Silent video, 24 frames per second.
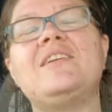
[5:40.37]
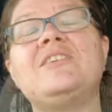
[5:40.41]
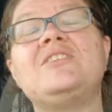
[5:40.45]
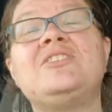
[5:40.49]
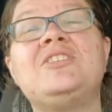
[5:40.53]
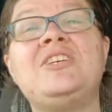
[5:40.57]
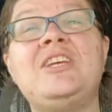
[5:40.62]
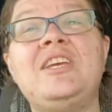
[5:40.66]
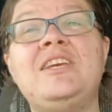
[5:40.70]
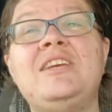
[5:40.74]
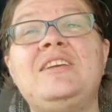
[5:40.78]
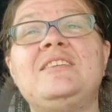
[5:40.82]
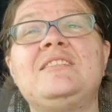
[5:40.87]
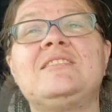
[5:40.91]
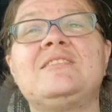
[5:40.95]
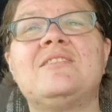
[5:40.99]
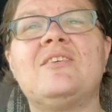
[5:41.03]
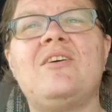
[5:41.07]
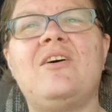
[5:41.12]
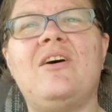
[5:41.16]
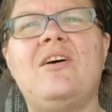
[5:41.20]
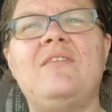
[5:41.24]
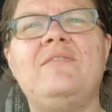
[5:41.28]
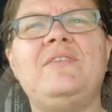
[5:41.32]

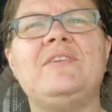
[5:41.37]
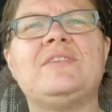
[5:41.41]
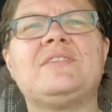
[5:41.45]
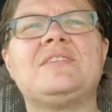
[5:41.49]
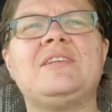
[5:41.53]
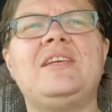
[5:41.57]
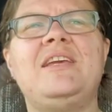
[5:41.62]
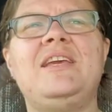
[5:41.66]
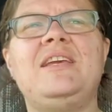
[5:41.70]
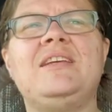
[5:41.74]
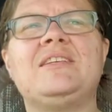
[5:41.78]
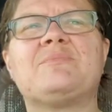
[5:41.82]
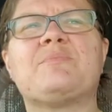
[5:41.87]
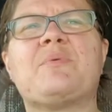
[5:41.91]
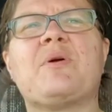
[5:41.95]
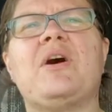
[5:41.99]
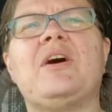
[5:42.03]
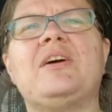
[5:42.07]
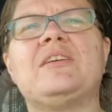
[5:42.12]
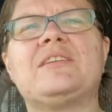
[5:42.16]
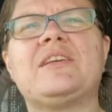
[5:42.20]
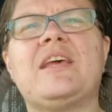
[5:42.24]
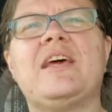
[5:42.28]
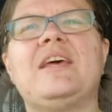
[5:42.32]
Cheese obviously is
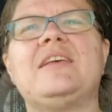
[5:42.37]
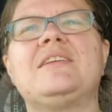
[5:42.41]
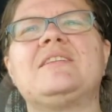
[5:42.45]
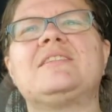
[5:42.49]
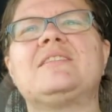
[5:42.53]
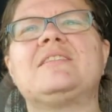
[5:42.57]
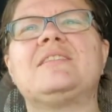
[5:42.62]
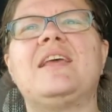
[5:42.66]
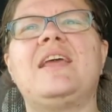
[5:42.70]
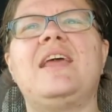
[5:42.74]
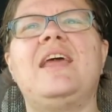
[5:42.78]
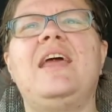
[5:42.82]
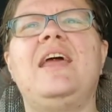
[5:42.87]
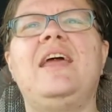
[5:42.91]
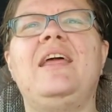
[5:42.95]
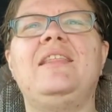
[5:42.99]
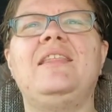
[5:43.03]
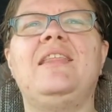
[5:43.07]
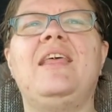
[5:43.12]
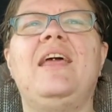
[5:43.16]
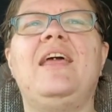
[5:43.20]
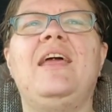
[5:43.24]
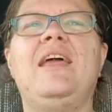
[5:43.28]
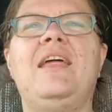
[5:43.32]
processed,
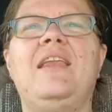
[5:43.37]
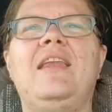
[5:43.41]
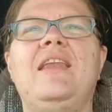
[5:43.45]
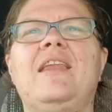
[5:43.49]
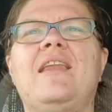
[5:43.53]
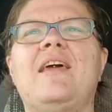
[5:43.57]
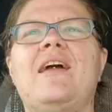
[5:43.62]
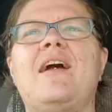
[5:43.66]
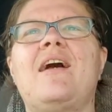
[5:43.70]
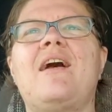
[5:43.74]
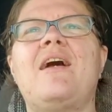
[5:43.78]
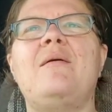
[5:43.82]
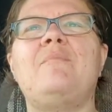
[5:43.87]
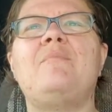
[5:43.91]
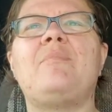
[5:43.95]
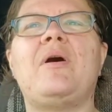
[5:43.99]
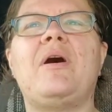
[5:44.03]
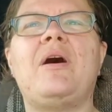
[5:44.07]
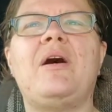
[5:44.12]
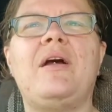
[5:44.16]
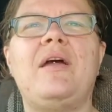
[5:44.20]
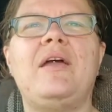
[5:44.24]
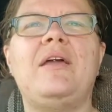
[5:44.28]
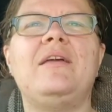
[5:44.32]
and then I
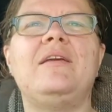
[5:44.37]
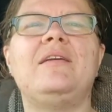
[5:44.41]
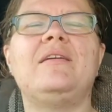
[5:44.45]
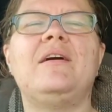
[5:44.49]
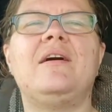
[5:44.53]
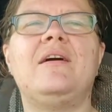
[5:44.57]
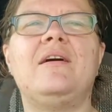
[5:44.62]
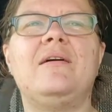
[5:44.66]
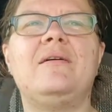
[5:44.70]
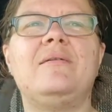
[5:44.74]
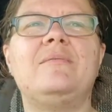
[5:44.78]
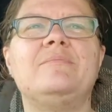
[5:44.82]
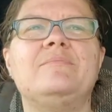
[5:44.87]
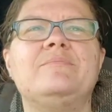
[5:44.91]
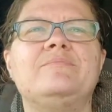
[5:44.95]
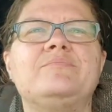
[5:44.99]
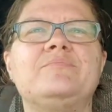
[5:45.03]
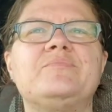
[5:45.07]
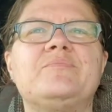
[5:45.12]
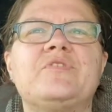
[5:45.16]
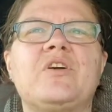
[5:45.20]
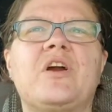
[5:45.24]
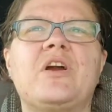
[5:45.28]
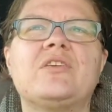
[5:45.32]
buy
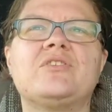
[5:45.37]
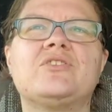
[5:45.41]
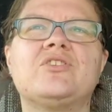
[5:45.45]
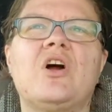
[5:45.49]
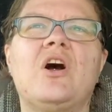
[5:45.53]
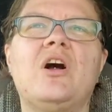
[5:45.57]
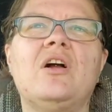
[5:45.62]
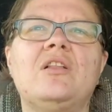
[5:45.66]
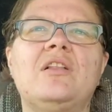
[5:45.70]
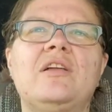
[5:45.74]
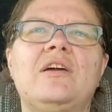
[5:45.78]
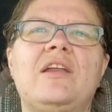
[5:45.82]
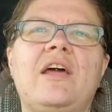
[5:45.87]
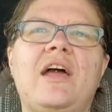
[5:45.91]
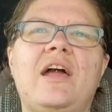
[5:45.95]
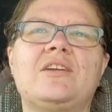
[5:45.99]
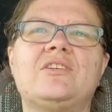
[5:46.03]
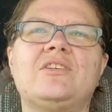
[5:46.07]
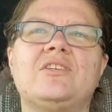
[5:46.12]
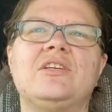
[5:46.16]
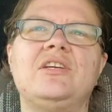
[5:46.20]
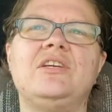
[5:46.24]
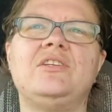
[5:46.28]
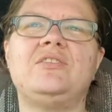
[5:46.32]
dark chocolate
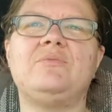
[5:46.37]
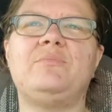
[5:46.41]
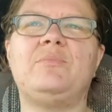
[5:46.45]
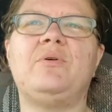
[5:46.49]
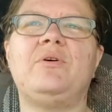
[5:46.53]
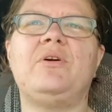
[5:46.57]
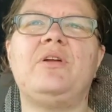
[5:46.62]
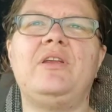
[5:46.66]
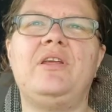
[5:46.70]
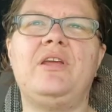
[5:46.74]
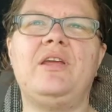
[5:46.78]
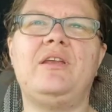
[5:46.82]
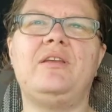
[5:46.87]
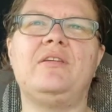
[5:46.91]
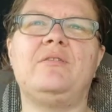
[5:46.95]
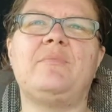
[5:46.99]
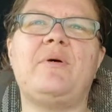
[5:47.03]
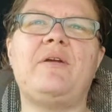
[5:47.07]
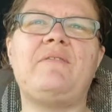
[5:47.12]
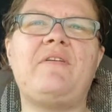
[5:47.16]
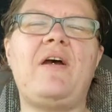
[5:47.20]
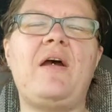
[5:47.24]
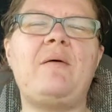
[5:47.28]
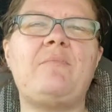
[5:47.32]
actually to put in
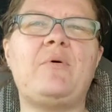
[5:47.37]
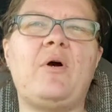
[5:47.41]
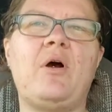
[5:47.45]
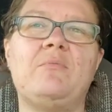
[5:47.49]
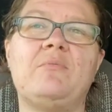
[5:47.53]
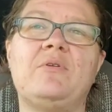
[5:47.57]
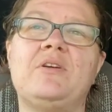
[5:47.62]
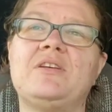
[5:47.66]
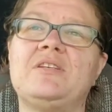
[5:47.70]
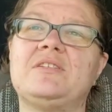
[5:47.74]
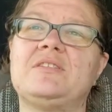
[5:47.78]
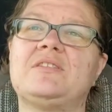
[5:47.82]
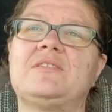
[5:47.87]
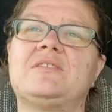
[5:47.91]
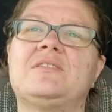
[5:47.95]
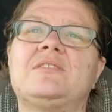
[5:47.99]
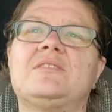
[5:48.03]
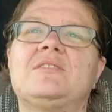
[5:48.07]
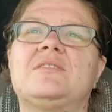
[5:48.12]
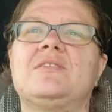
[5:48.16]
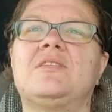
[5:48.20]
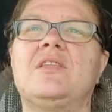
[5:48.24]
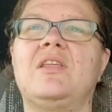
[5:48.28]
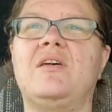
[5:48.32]
my fat bomb,
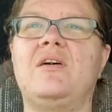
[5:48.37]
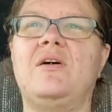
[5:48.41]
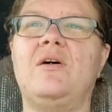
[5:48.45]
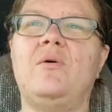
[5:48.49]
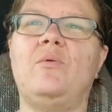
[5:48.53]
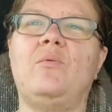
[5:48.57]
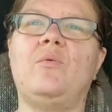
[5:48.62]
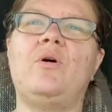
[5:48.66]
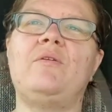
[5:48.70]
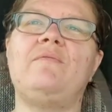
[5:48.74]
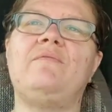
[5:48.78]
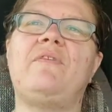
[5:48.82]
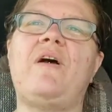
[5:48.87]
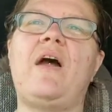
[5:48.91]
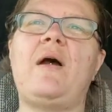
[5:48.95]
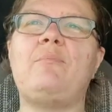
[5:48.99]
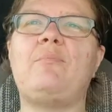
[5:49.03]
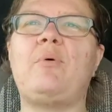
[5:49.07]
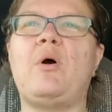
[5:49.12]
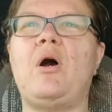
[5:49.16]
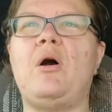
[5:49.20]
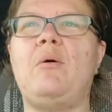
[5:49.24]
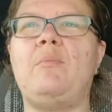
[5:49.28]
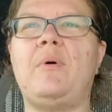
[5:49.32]
because the one
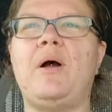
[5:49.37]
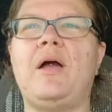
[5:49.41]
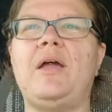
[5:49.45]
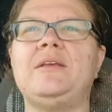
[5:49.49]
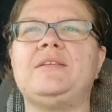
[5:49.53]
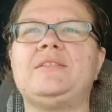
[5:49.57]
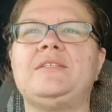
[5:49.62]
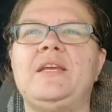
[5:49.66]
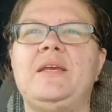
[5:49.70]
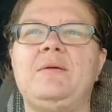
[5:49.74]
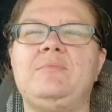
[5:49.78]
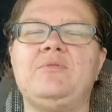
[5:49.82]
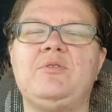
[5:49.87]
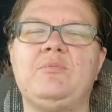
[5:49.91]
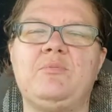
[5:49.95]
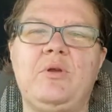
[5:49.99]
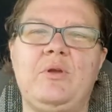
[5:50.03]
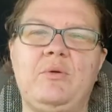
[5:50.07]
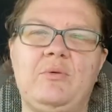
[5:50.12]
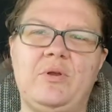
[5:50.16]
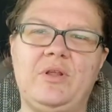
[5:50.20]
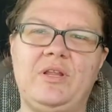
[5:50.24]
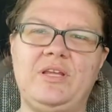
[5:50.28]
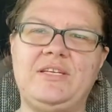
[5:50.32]
fat bomb I seem to
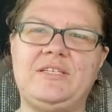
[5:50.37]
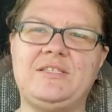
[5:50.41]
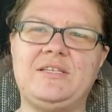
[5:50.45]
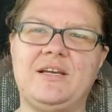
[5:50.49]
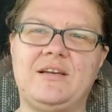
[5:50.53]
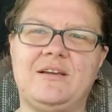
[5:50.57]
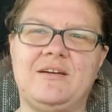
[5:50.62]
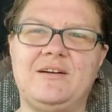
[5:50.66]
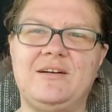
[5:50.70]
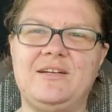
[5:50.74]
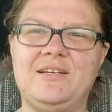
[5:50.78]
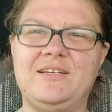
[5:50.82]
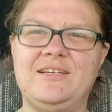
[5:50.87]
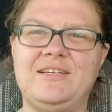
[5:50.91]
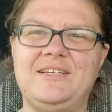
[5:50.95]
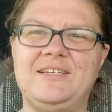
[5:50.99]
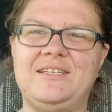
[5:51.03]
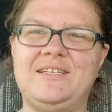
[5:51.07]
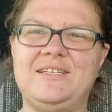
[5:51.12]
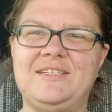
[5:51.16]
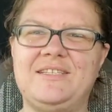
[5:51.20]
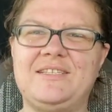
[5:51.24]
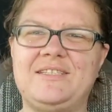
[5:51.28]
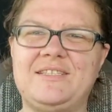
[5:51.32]
be really stuck on
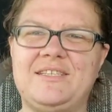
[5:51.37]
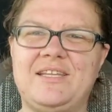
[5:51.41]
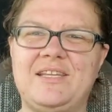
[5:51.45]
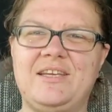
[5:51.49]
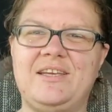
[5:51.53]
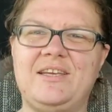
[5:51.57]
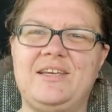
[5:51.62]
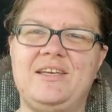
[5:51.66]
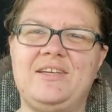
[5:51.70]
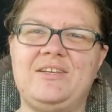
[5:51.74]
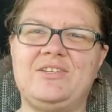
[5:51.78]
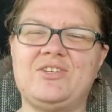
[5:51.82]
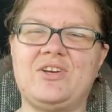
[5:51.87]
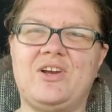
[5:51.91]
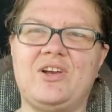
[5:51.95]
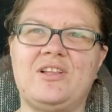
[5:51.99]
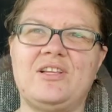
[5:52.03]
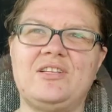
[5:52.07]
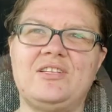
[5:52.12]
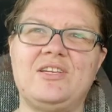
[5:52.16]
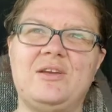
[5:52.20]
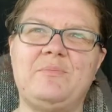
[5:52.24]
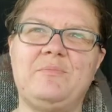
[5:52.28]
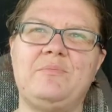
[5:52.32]
is the
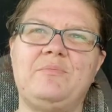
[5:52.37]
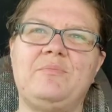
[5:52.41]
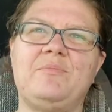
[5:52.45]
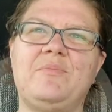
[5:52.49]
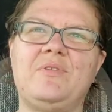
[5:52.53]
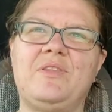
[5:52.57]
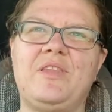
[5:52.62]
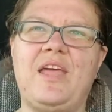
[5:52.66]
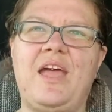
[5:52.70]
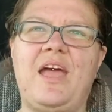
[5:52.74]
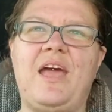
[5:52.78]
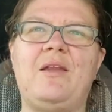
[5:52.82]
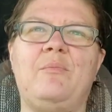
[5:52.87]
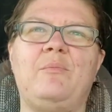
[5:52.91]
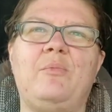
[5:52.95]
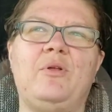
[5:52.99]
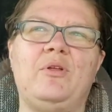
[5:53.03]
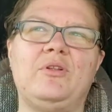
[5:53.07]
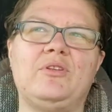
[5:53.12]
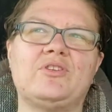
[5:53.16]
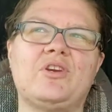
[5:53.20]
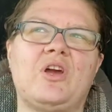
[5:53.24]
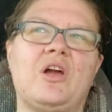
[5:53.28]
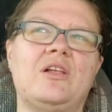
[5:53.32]
chocolate chip, the
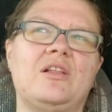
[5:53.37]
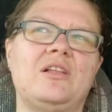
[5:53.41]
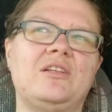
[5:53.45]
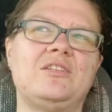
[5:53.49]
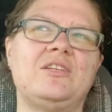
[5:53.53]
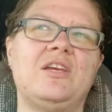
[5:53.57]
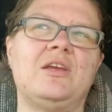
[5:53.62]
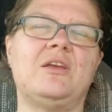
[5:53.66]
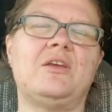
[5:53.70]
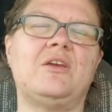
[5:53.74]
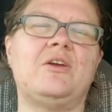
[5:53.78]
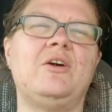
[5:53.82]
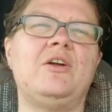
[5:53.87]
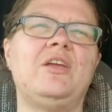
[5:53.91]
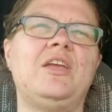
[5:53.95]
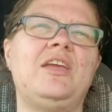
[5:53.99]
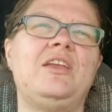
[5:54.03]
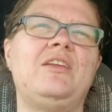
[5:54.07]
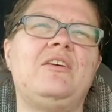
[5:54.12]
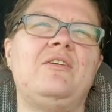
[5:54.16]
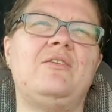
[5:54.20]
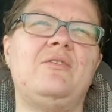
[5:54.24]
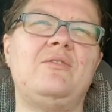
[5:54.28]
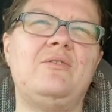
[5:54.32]
edible chocolate chip
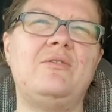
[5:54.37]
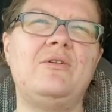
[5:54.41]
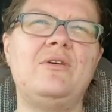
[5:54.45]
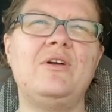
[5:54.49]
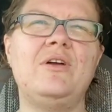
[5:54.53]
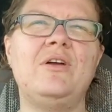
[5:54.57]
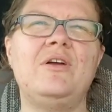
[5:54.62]
cookie dough,